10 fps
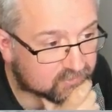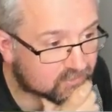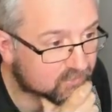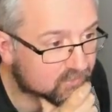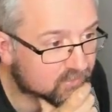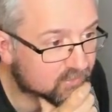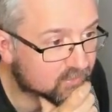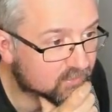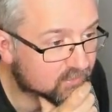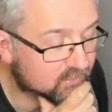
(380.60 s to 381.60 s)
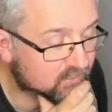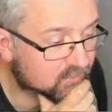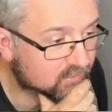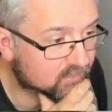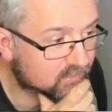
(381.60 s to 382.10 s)

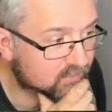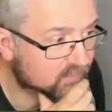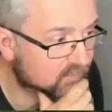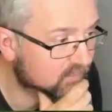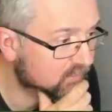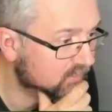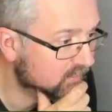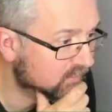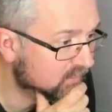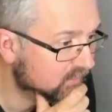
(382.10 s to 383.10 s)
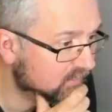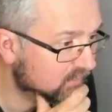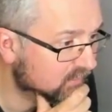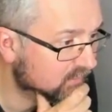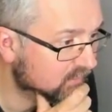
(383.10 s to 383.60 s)

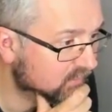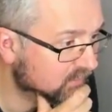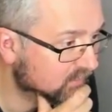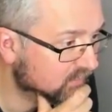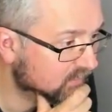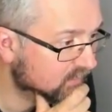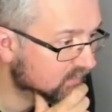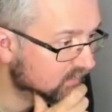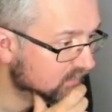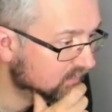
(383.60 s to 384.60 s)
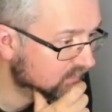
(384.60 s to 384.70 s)
(silence)